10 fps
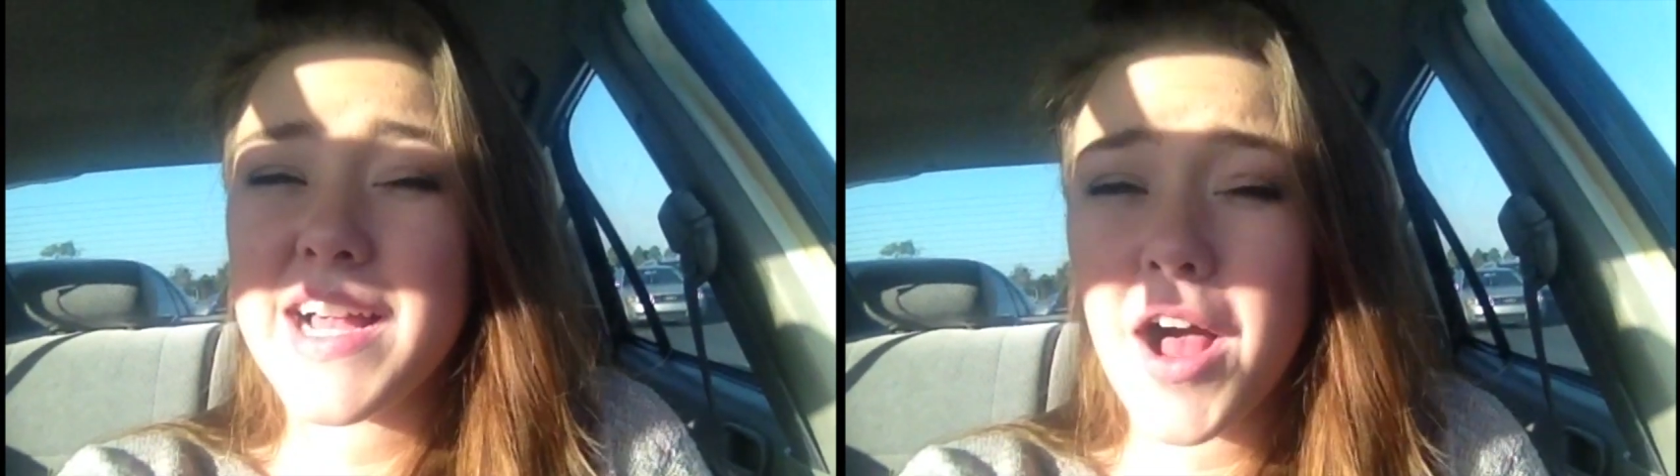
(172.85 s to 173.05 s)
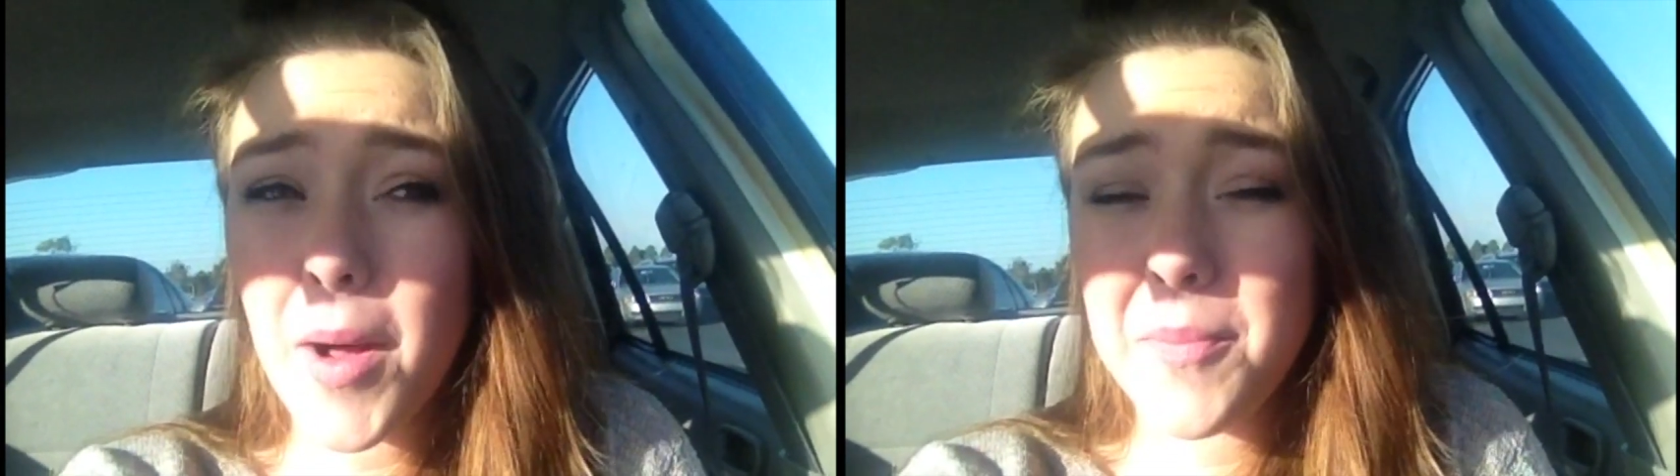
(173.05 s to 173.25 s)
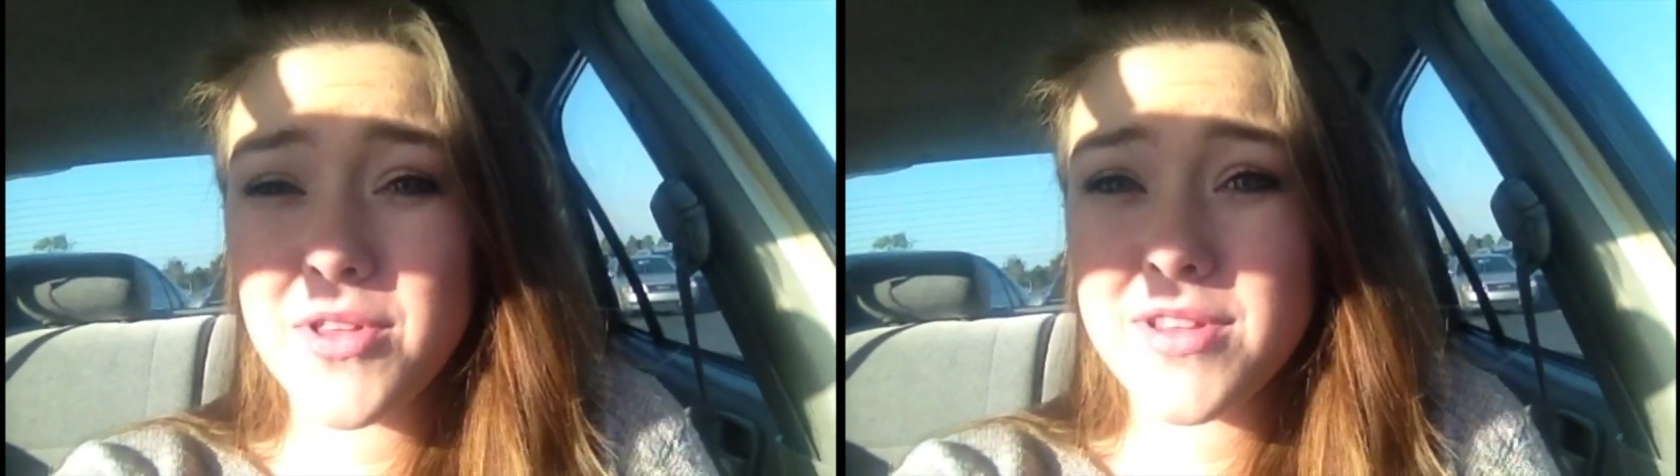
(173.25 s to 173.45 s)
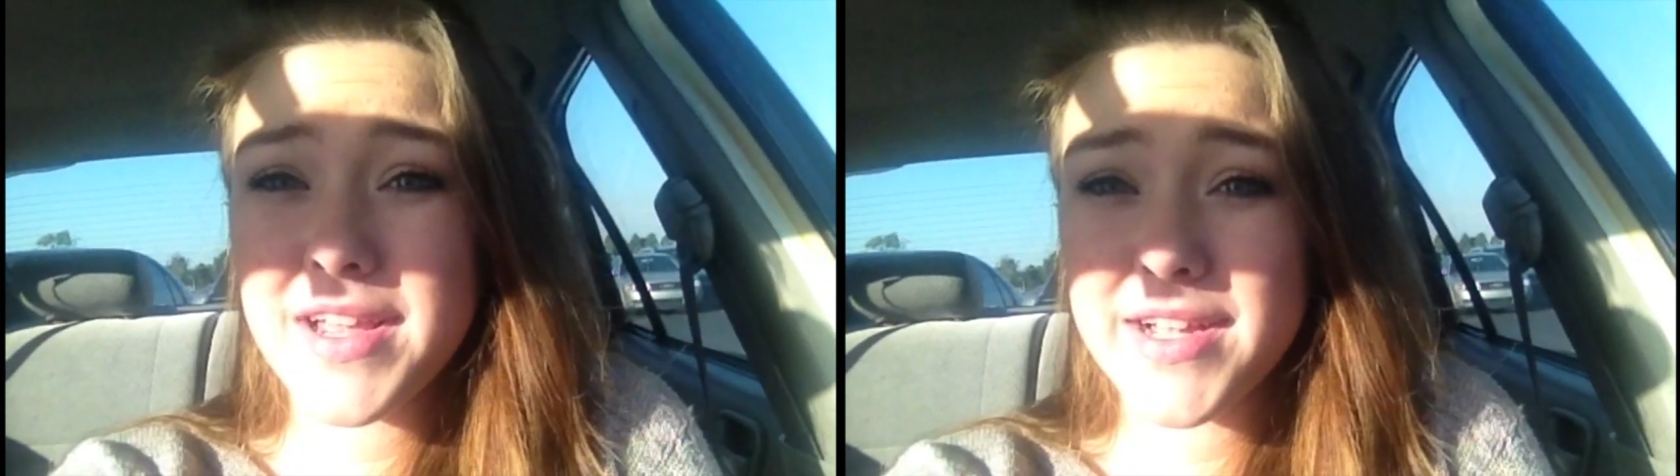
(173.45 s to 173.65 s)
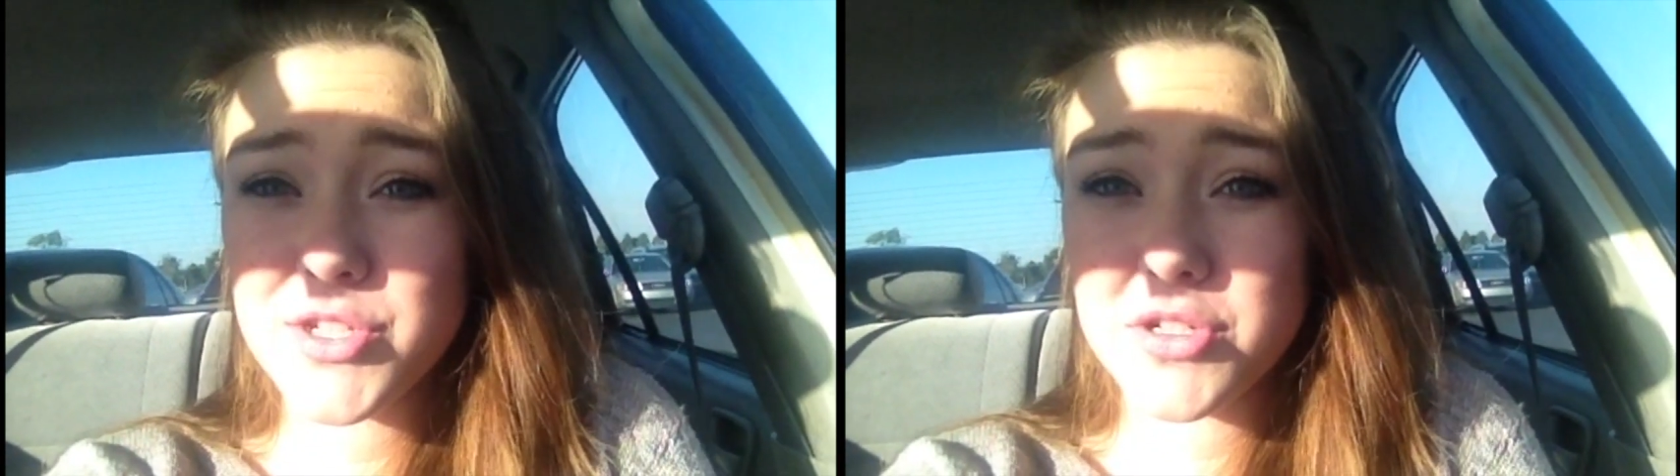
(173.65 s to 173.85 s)
a couple
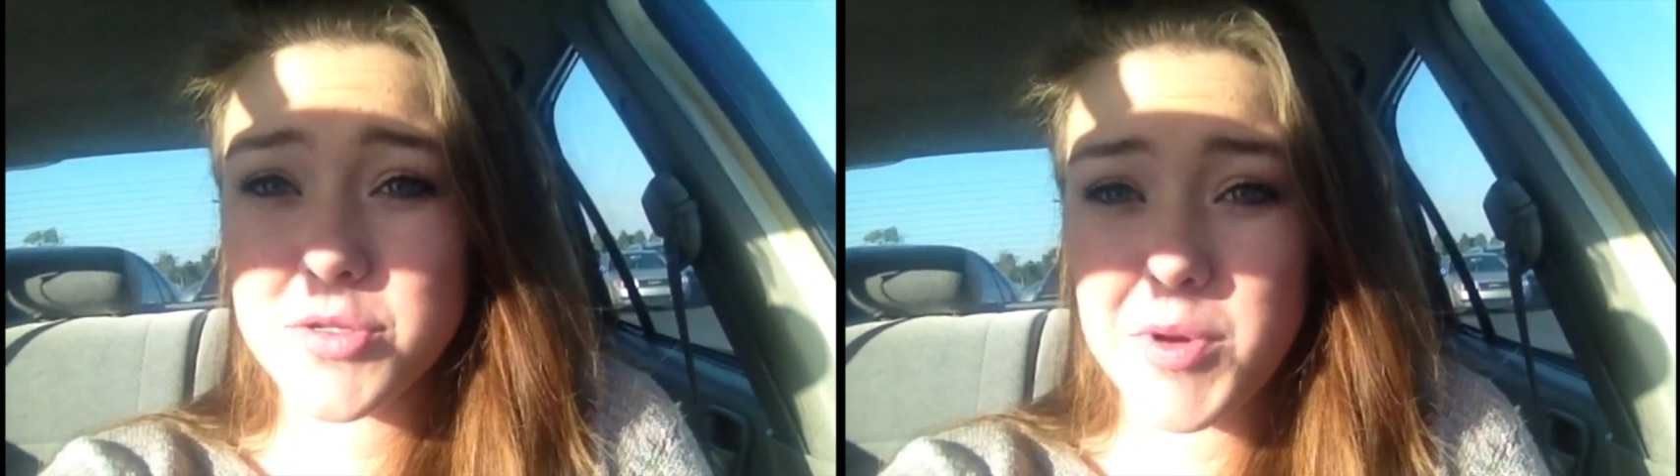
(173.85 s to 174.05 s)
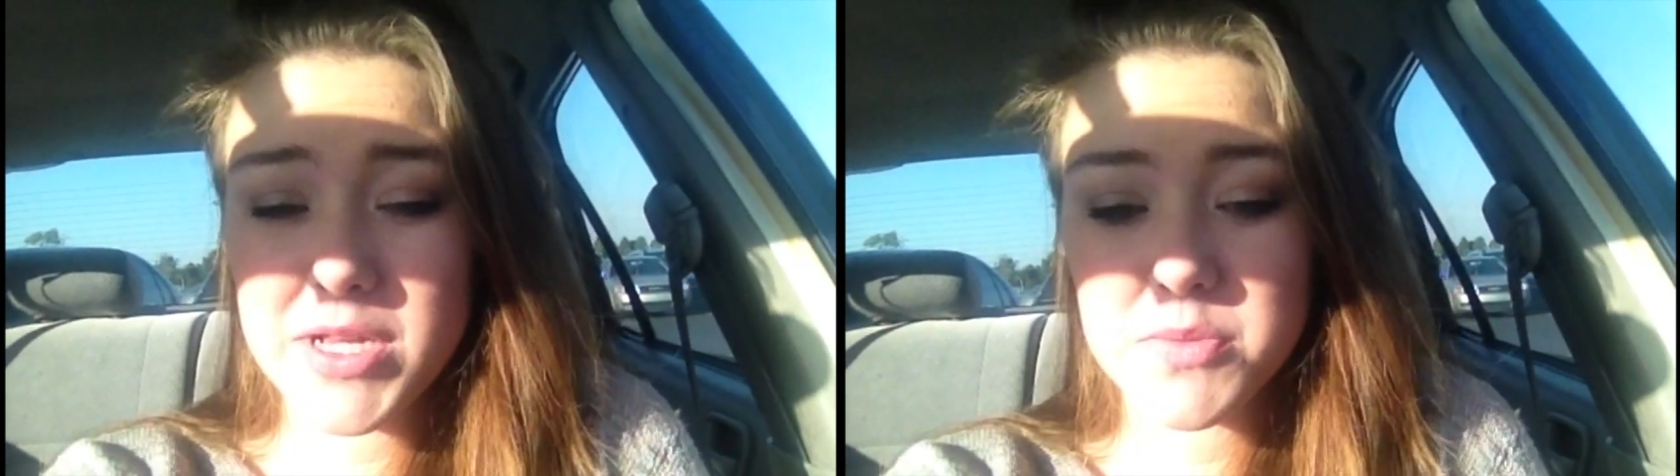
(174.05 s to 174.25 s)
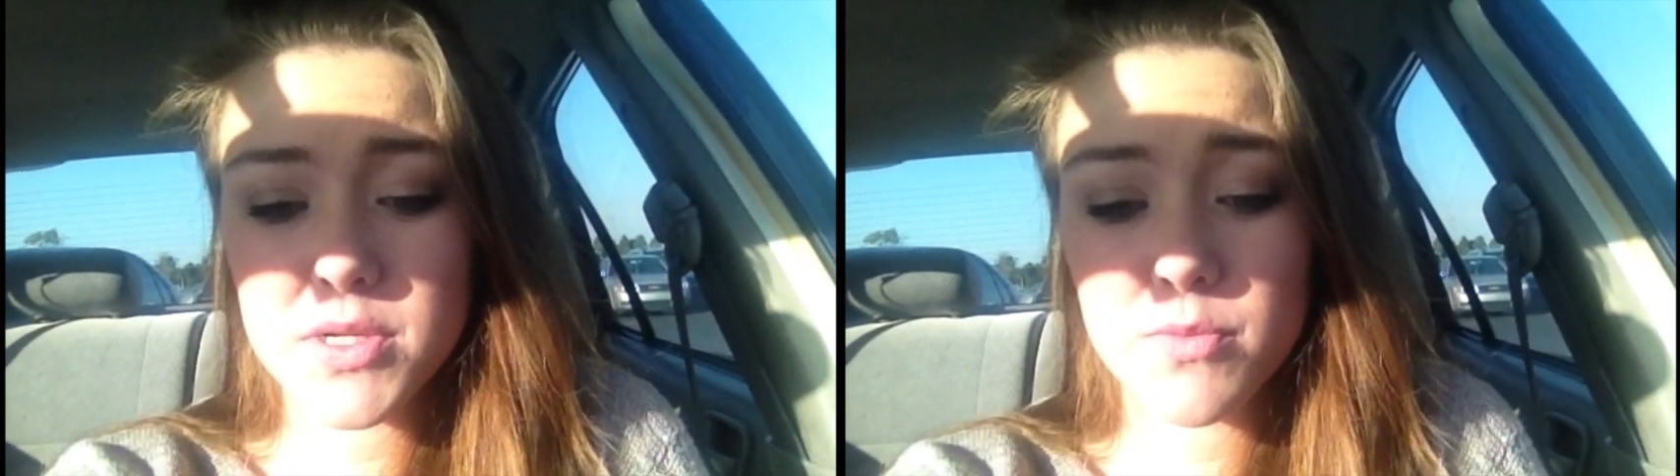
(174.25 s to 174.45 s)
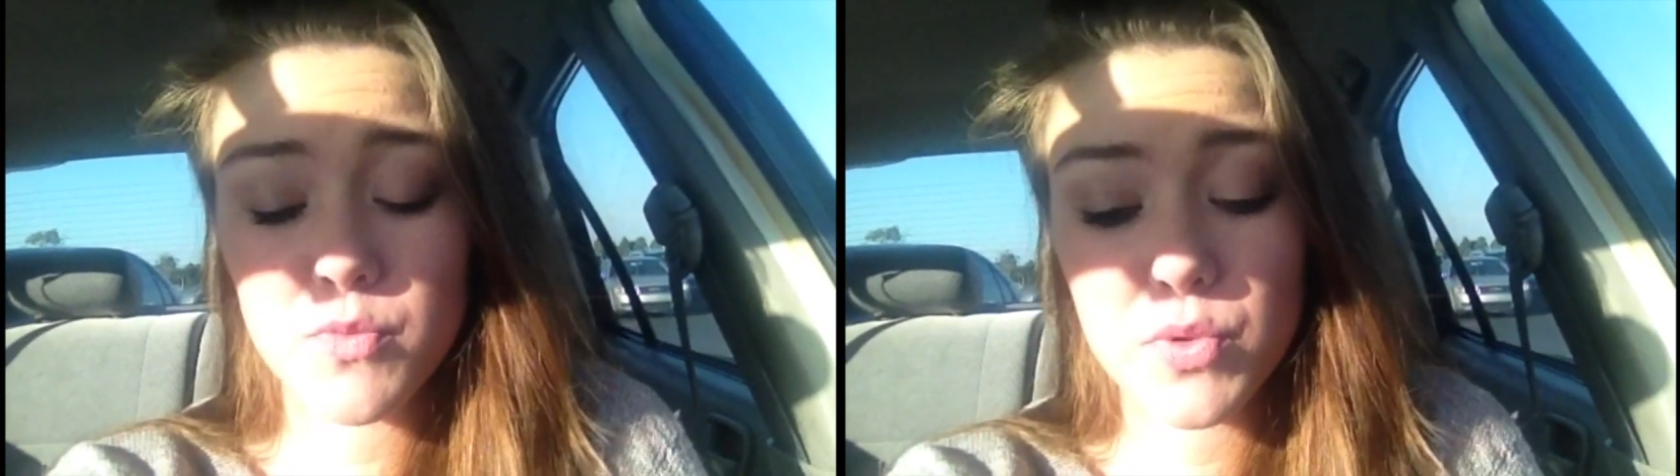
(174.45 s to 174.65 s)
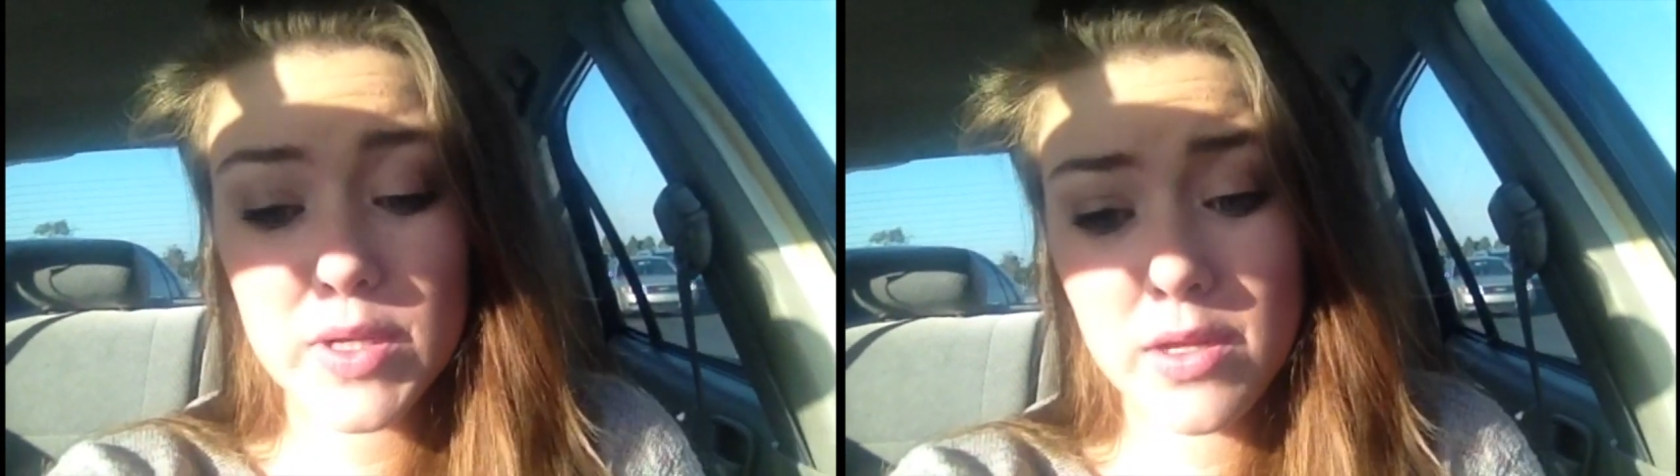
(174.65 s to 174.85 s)
extra spots, which
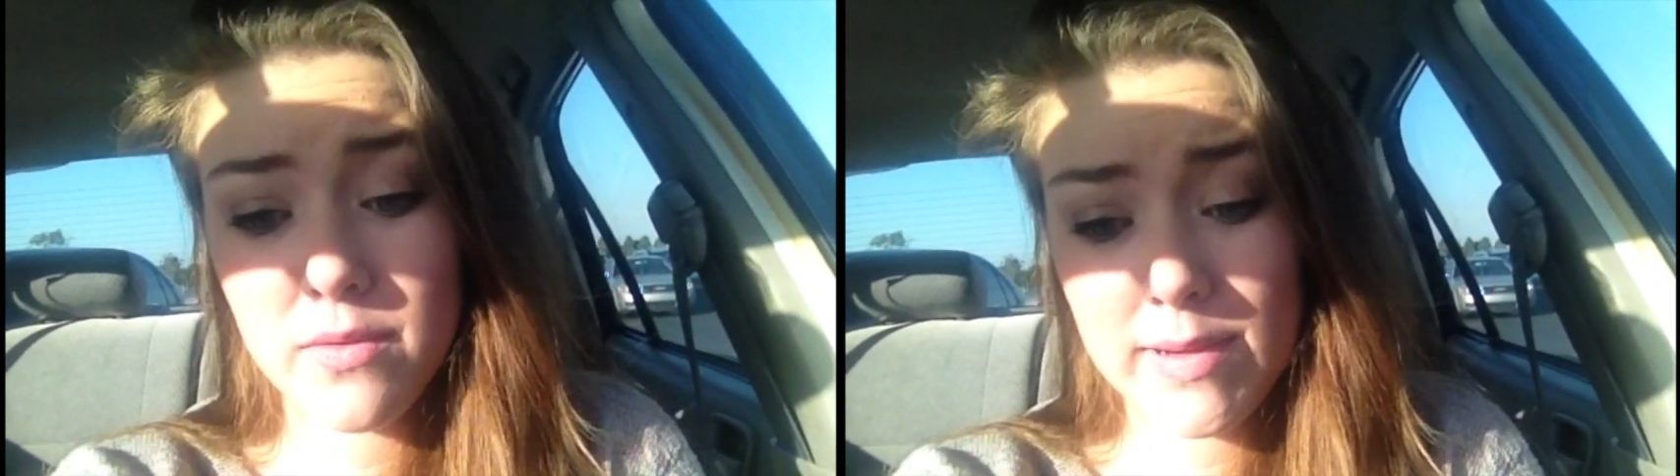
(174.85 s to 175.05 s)
I'm really,